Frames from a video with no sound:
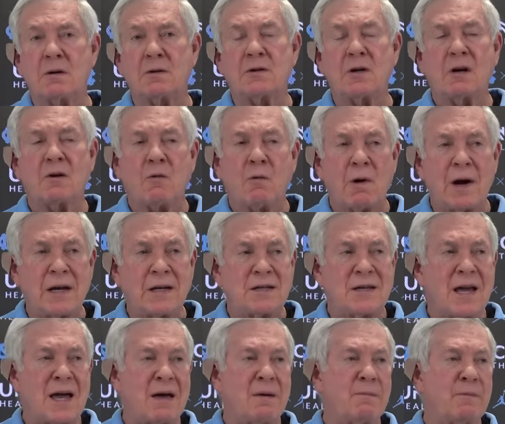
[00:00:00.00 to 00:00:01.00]
it's a great
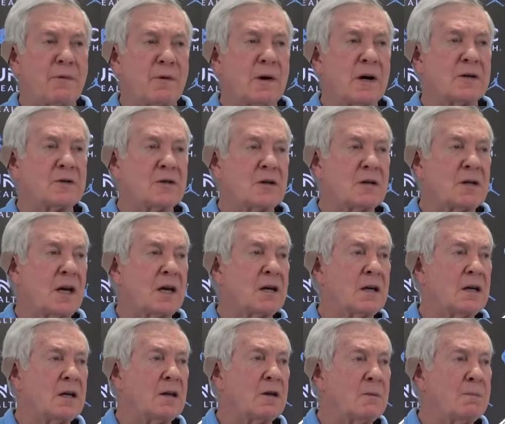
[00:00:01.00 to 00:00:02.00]
time for us to take
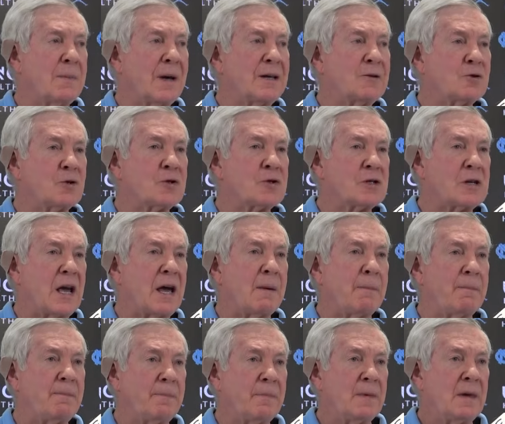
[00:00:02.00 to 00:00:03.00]
another major
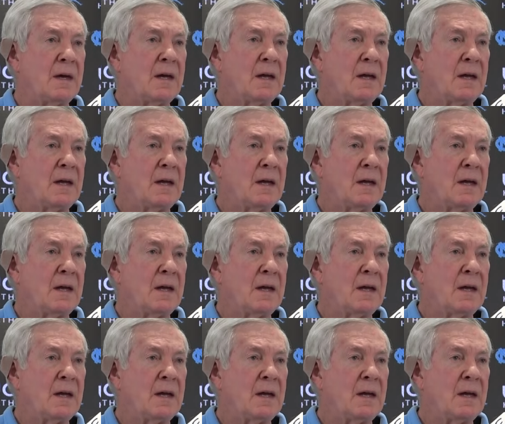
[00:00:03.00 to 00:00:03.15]
step